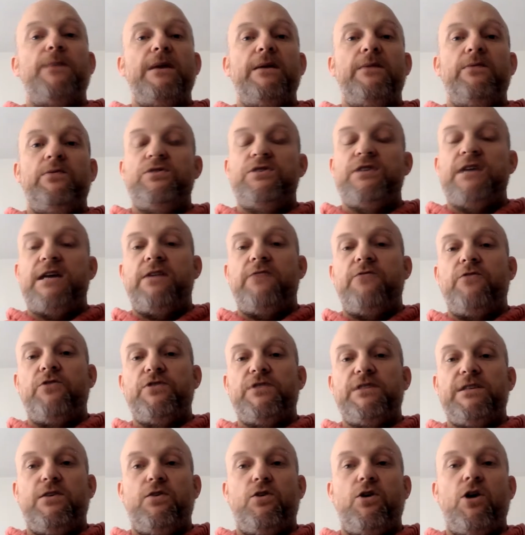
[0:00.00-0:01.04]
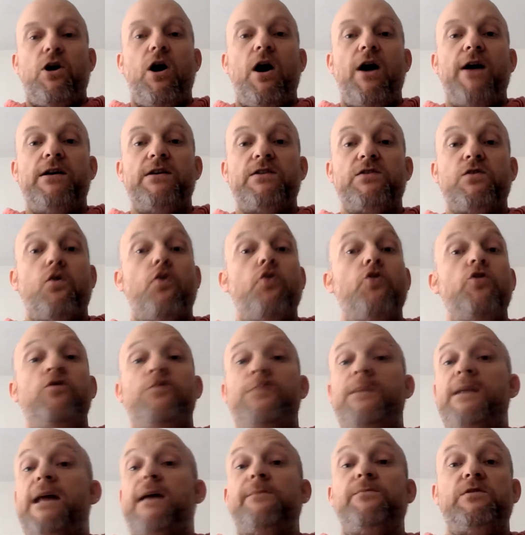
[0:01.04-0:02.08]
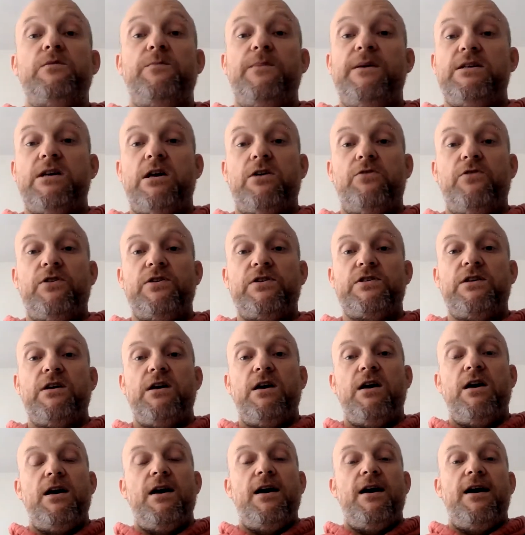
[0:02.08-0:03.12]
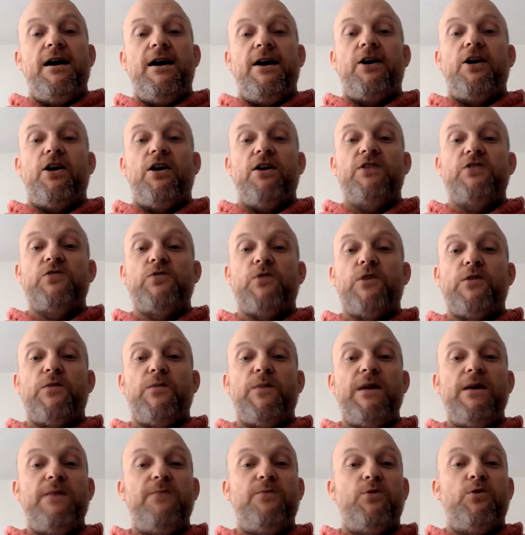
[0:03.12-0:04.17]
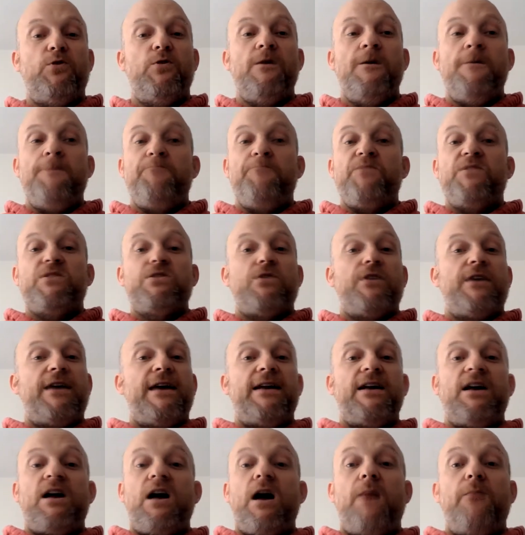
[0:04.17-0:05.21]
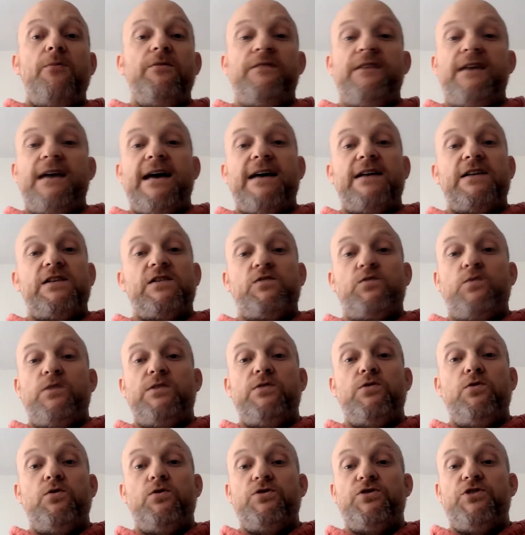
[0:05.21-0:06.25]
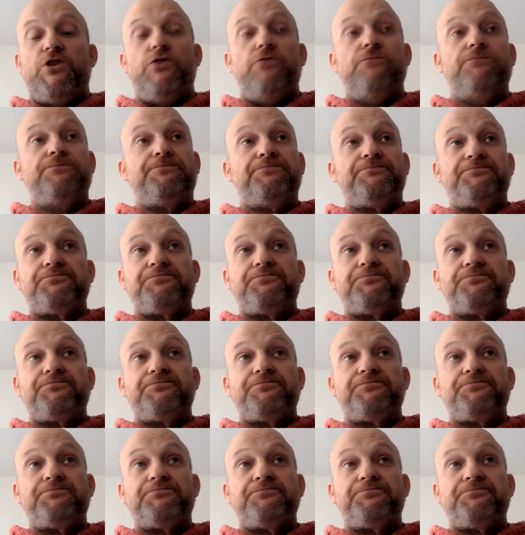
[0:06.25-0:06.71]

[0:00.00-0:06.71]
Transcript: people's generosity or kindness, or you've been able to be generous and kind to other people. So again, a couple of the guests we talked to,